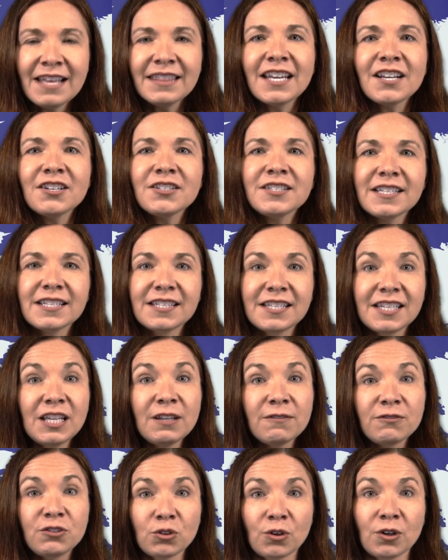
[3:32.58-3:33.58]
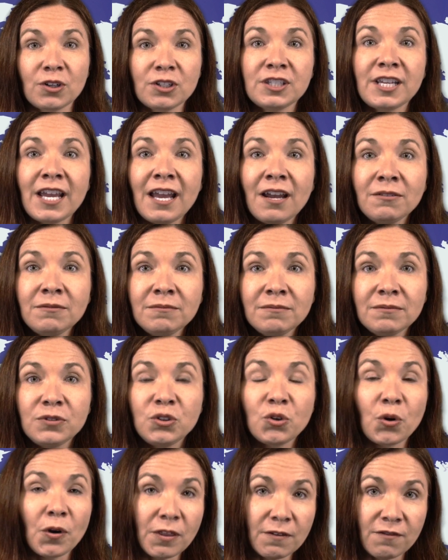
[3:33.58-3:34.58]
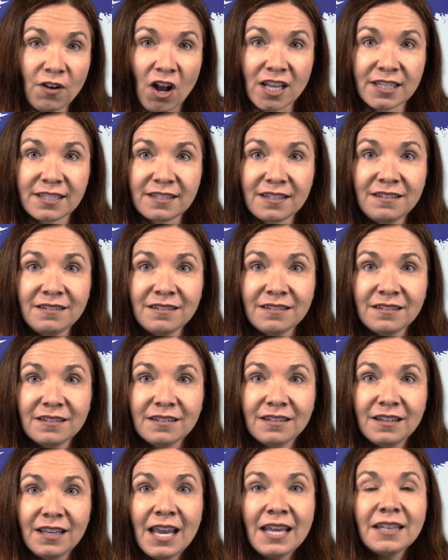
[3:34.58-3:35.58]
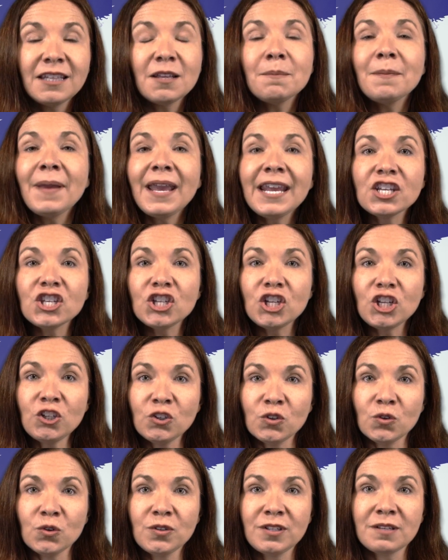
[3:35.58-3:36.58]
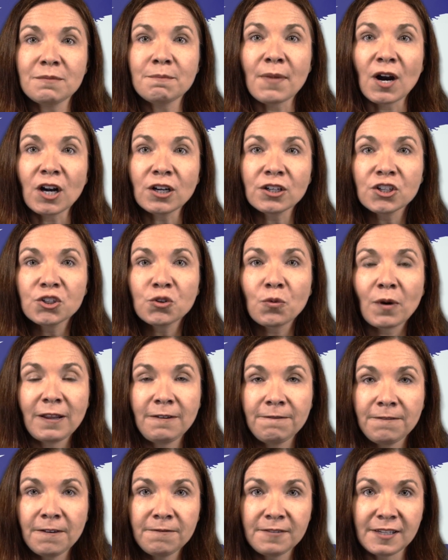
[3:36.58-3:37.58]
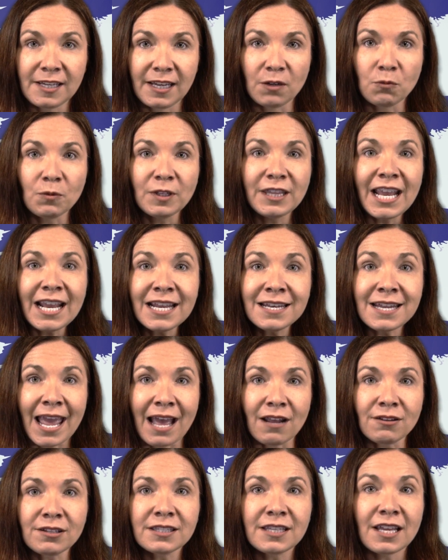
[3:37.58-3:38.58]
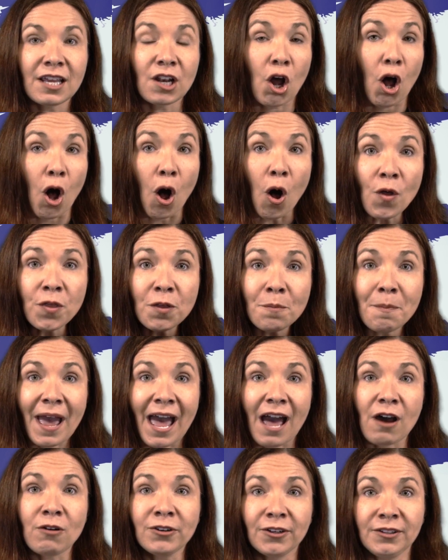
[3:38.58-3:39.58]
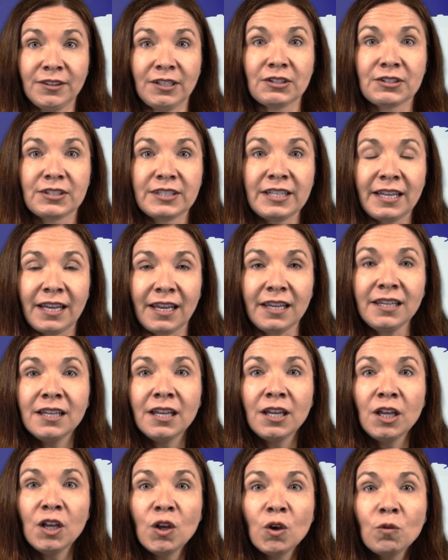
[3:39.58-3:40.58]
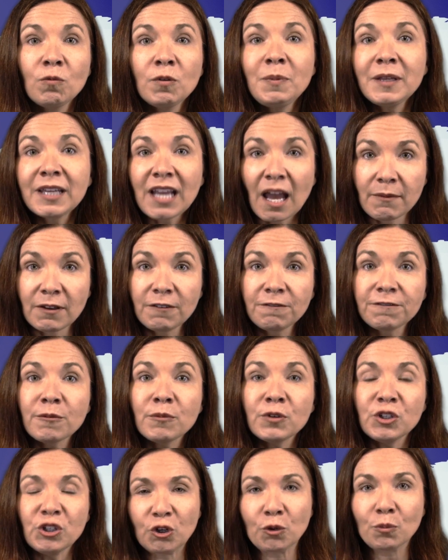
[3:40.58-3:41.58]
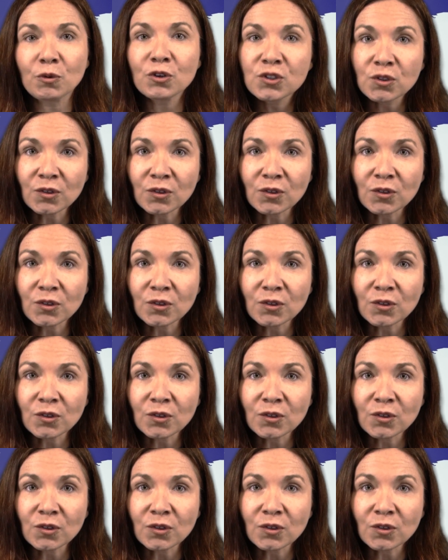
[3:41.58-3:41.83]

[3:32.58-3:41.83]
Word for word: There's the city of Georgetown, north of Austin, that made news in March 2015 when they announced that all the power in their city would be coming from renewable